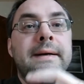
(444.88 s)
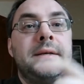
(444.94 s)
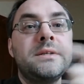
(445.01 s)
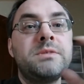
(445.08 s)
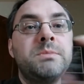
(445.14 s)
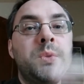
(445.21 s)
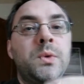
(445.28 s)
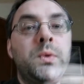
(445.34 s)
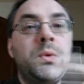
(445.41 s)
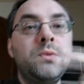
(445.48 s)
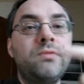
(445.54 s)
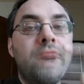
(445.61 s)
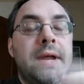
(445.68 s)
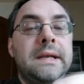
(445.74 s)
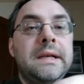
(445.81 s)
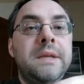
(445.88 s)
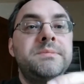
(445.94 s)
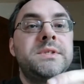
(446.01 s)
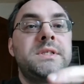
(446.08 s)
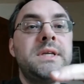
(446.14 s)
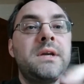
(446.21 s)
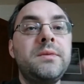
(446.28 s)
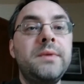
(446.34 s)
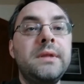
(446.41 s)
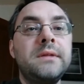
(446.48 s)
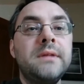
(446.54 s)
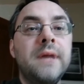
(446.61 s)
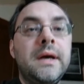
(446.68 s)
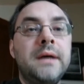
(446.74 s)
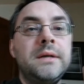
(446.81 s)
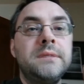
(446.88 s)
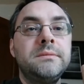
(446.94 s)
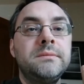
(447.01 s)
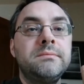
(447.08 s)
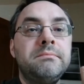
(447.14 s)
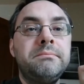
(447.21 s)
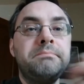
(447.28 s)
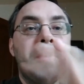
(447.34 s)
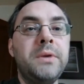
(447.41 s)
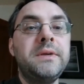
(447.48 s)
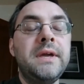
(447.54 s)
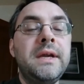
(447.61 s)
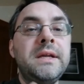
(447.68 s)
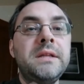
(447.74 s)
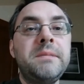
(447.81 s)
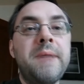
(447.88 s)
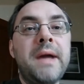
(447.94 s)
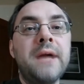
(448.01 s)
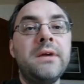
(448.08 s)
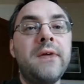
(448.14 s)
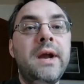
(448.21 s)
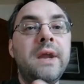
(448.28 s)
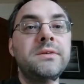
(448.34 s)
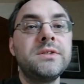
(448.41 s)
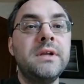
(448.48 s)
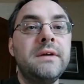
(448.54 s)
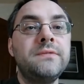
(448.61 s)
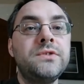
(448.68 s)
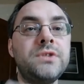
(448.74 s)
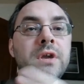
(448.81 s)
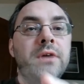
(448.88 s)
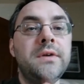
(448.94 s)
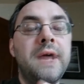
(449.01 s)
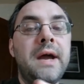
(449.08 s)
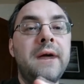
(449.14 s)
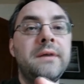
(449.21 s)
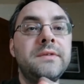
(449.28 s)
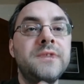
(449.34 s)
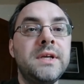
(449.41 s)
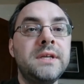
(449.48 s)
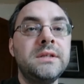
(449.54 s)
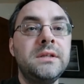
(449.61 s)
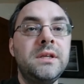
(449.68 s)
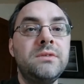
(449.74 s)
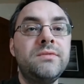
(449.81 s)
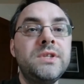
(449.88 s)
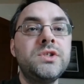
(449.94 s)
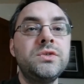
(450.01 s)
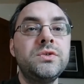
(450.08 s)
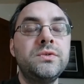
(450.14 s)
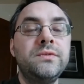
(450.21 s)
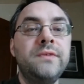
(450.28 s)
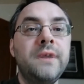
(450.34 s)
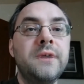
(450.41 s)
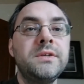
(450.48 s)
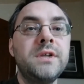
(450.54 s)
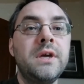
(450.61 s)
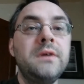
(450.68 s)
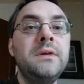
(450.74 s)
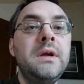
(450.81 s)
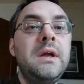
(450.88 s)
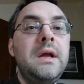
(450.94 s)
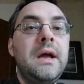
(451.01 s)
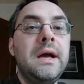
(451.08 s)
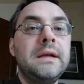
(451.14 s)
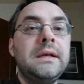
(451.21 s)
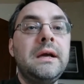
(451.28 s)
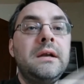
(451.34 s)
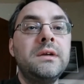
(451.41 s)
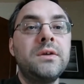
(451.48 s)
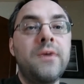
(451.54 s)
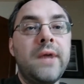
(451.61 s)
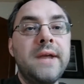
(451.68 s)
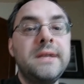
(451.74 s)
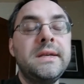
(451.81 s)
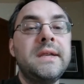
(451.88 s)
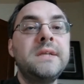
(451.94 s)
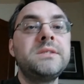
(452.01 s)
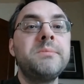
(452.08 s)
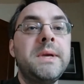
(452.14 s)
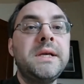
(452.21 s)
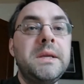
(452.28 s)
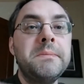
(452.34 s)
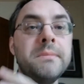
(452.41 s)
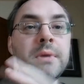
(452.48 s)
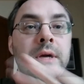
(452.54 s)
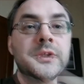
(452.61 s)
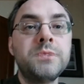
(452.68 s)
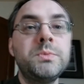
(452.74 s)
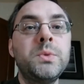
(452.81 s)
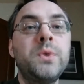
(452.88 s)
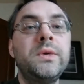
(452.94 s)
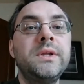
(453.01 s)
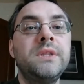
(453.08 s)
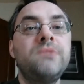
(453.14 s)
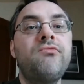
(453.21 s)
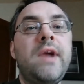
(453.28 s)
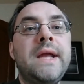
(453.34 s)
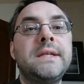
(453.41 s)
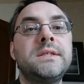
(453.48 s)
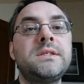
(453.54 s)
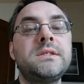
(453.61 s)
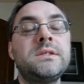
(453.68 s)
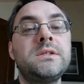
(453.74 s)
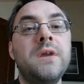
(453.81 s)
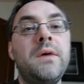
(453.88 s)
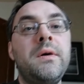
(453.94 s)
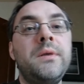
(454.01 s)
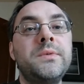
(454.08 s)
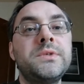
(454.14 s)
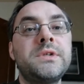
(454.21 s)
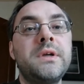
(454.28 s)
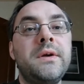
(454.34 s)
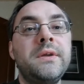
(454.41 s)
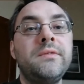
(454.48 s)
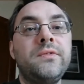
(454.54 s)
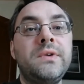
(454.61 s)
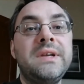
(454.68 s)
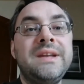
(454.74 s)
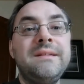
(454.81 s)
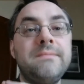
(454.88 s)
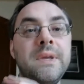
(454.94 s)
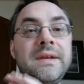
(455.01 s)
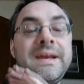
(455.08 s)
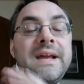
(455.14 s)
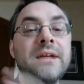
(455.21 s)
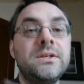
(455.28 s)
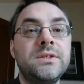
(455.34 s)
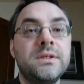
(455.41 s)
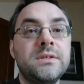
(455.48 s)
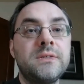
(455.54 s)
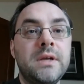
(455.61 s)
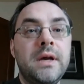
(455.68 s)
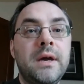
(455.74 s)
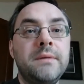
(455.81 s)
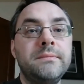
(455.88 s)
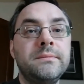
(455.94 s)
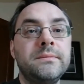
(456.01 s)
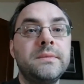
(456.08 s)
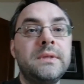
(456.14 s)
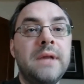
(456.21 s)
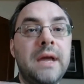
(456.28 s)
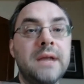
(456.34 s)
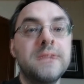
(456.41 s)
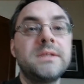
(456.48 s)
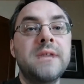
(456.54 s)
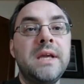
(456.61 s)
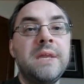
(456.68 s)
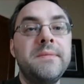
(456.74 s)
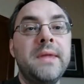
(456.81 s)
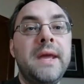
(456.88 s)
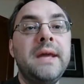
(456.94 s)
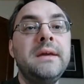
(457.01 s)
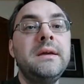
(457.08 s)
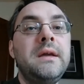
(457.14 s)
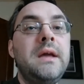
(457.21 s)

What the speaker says: small red lipstick with bokeh in the background, and I've shown how I've taken the original photo and colour graded it to make it much more in the reds. So I was going for an analogous colour scheme there.